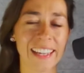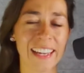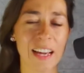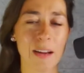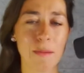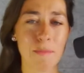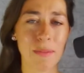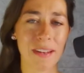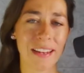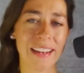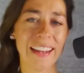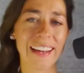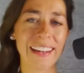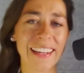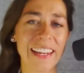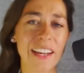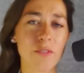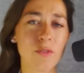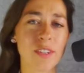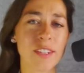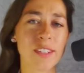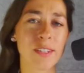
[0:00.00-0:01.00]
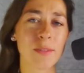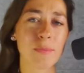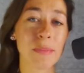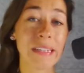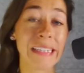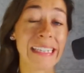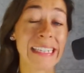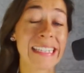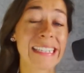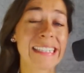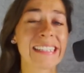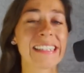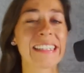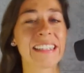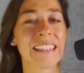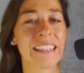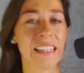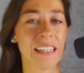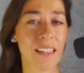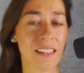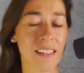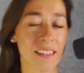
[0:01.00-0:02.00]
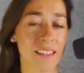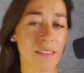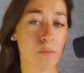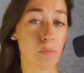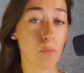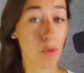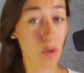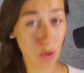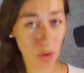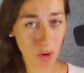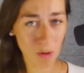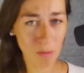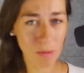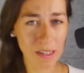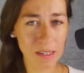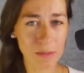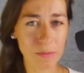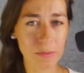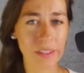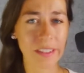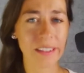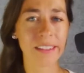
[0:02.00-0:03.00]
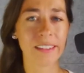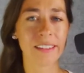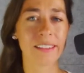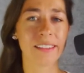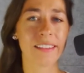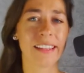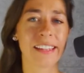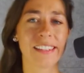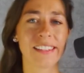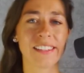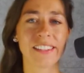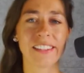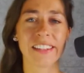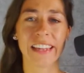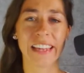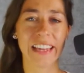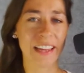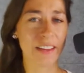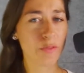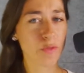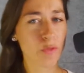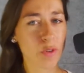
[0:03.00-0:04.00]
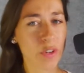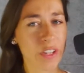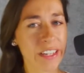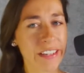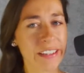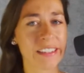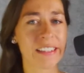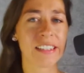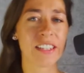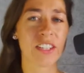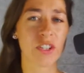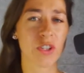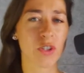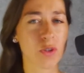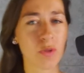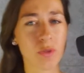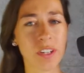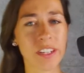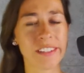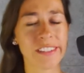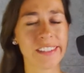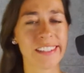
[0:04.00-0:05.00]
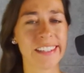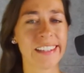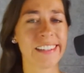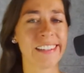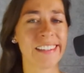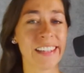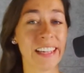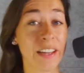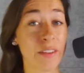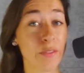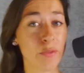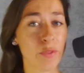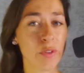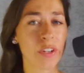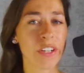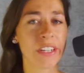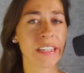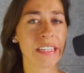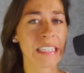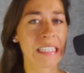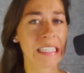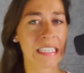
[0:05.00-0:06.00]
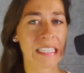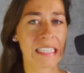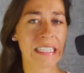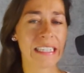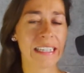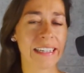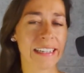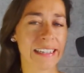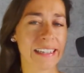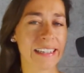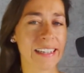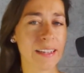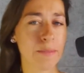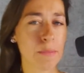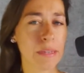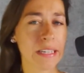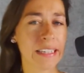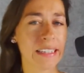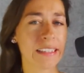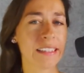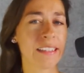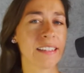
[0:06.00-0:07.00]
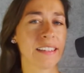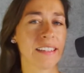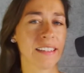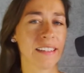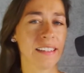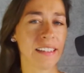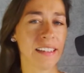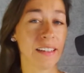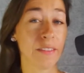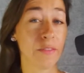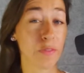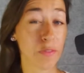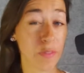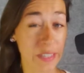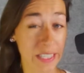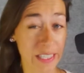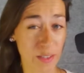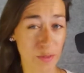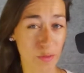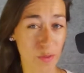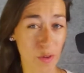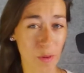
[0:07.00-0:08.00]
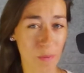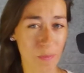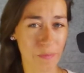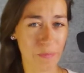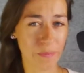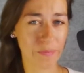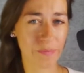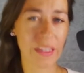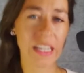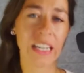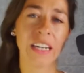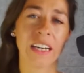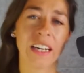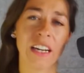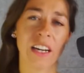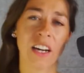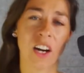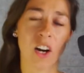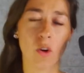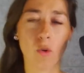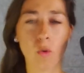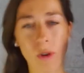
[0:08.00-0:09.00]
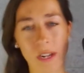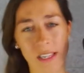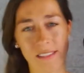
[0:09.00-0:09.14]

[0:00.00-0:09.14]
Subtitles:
Plagiarism is a problem that every student and every academic fears from. Well,